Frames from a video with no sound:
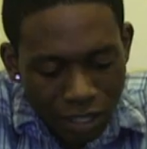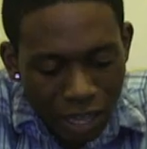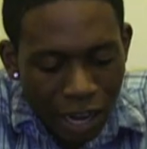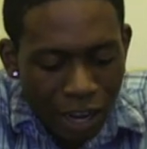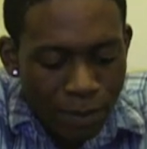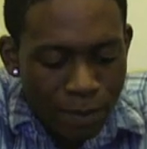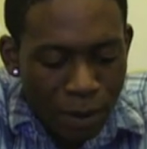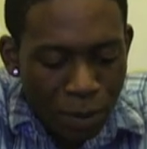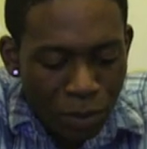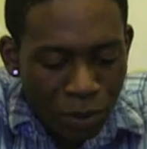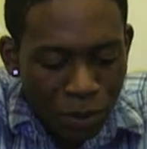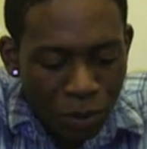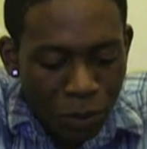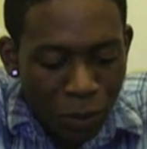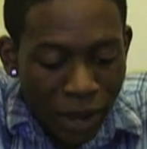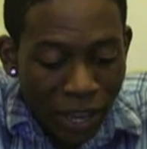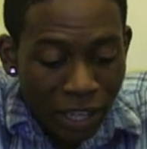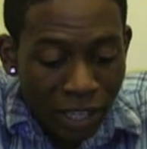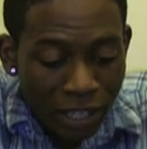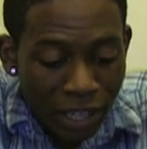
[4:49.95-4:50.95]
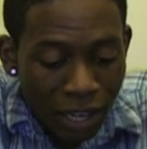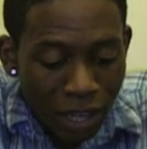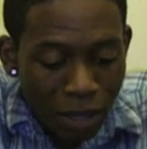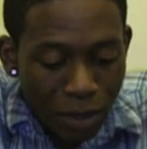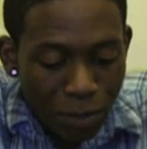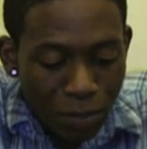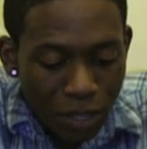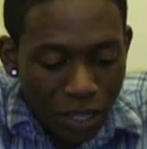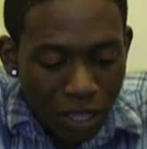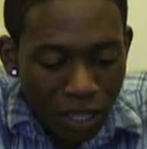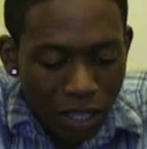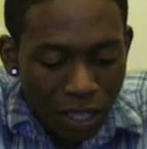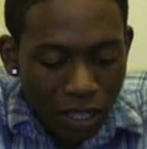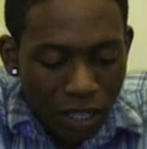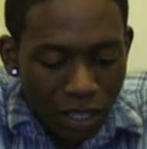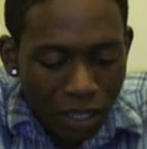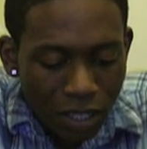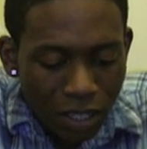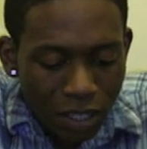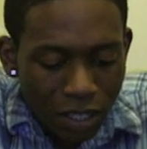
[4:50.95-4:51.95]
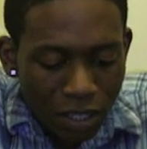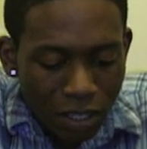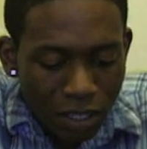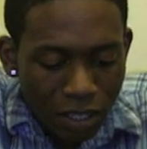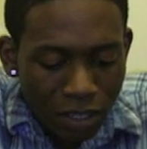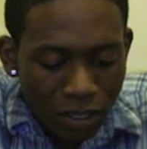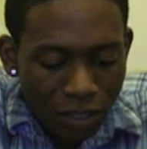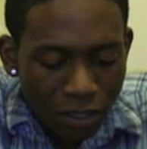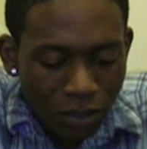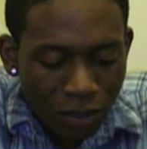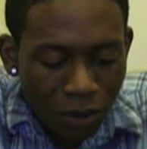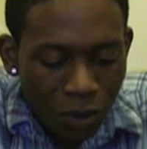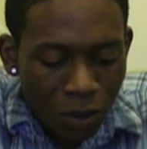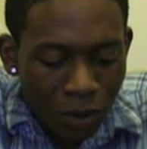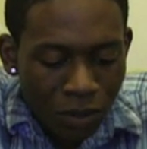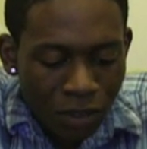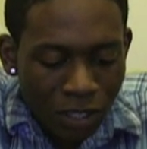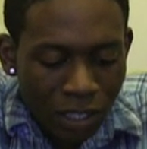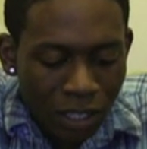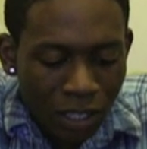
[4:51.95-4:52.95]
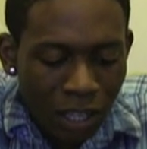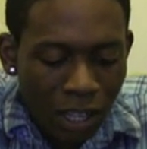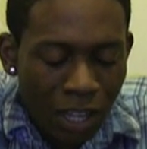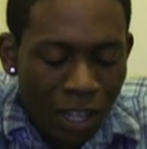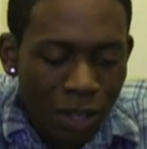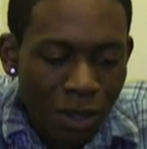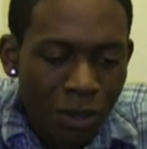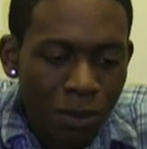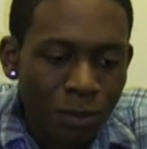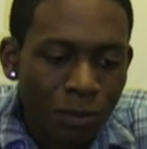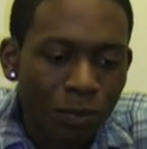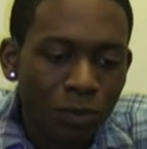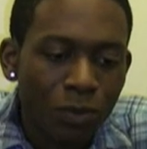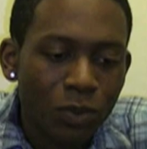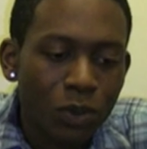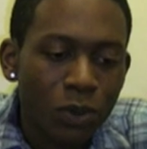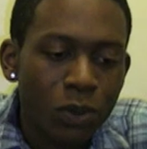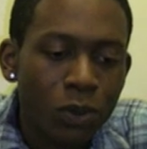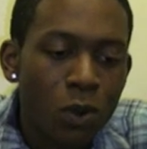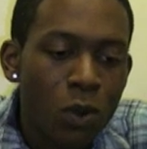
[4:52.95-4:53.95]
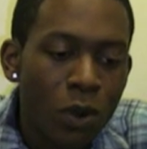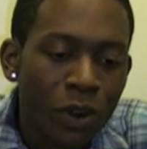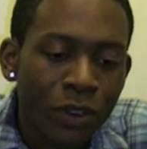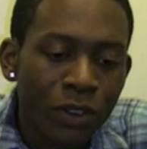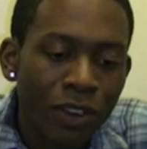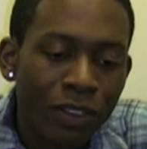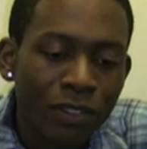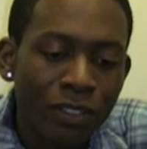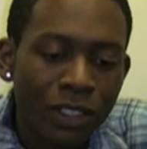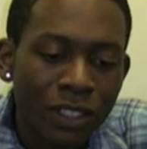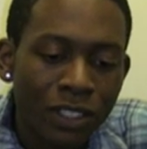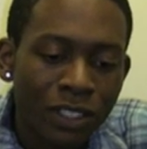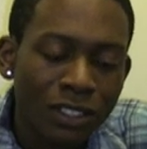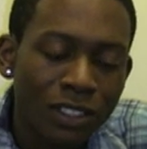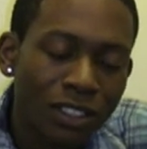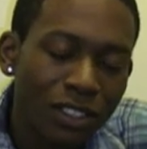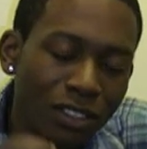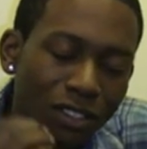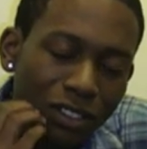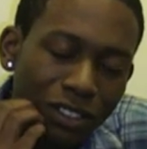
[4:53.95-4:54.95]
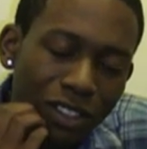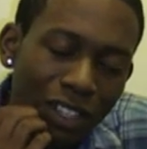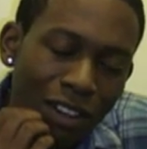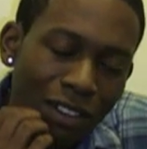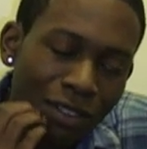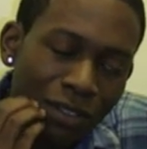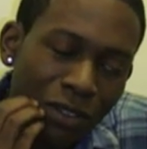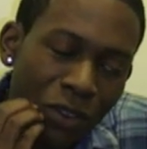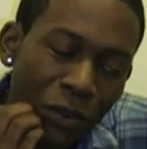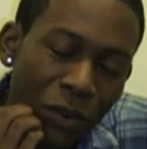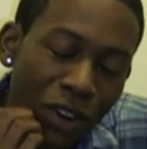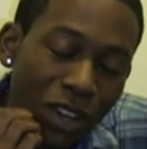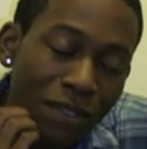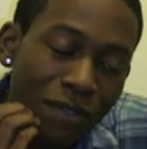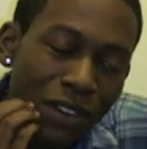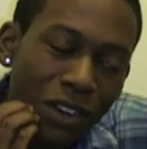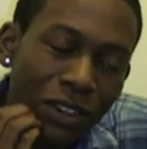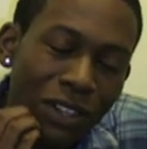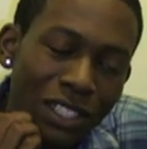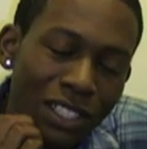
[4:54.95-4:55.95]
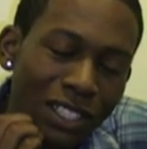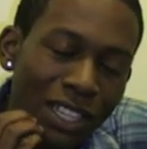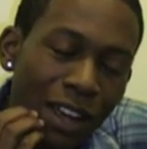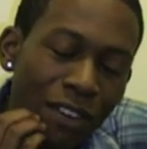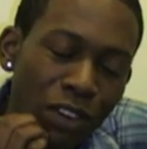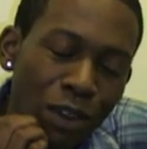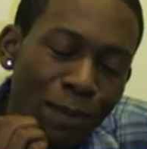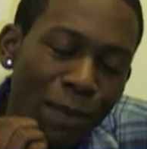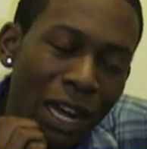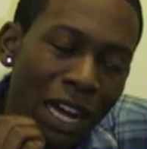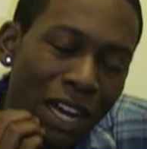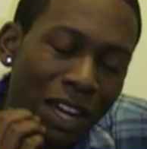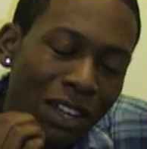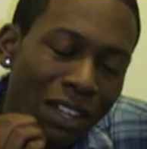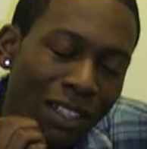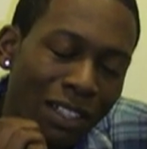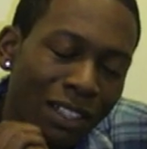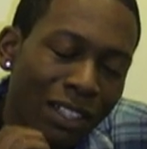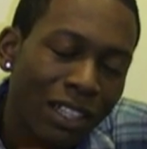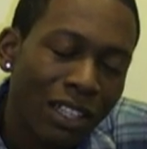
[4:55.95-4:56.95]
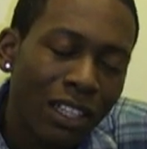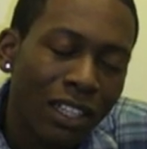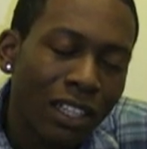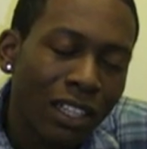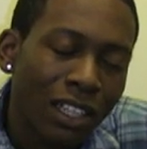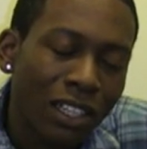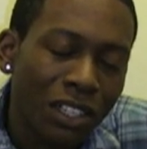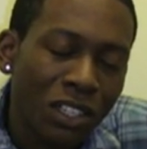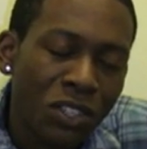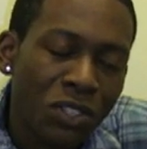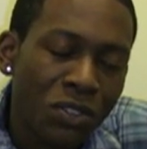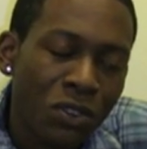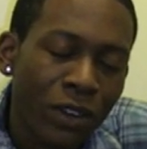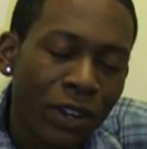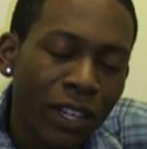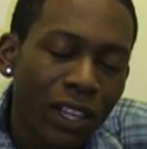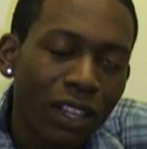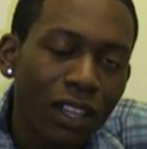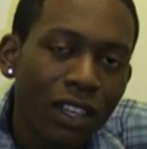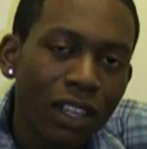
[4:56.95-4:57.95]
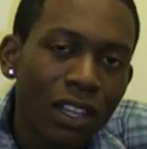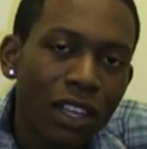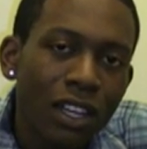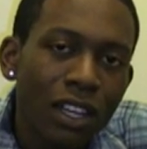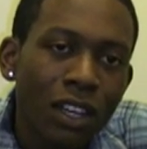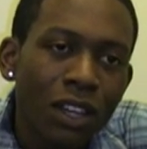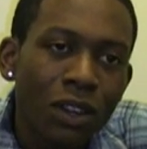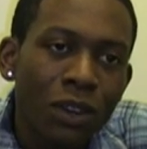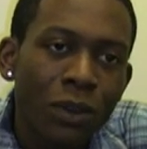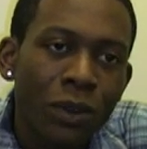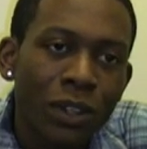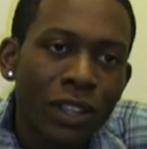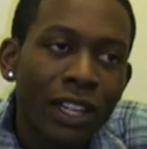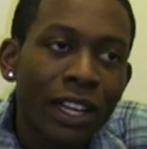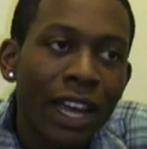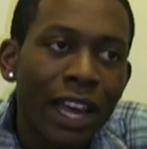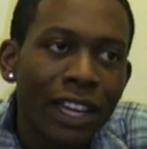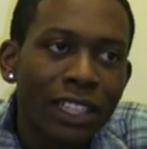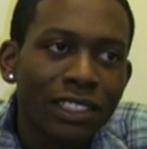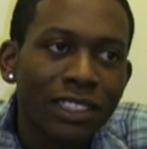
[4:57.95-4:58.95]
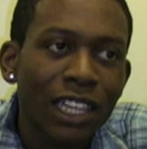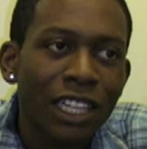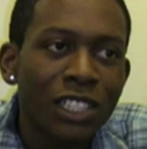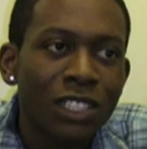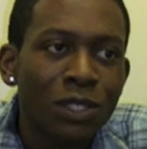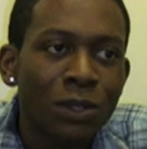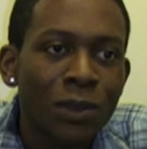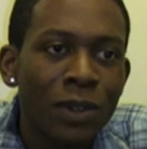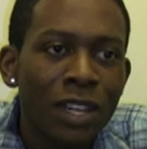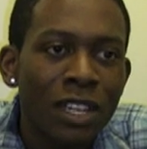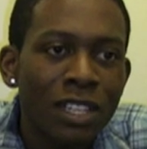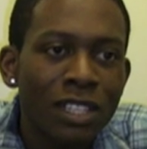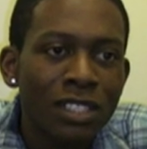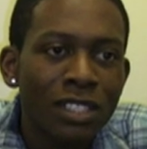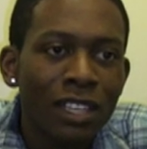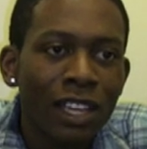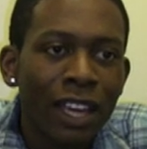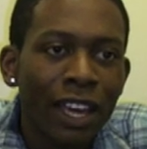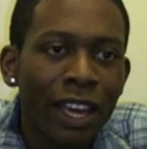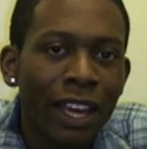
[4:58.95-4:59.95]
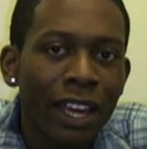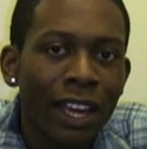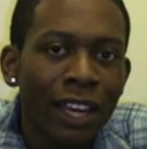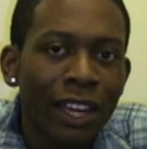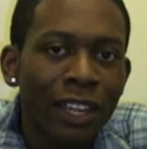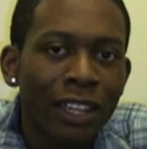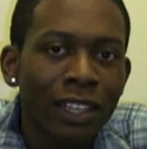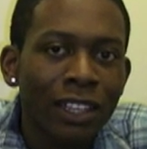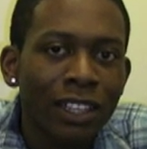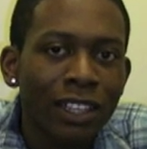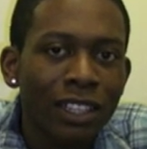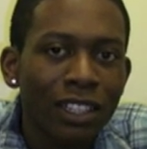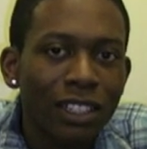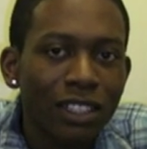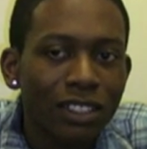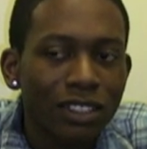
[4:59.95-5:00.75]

I remember waking up on the corner of Greenfield and 7 Mile in Detroit, where the gas station was, and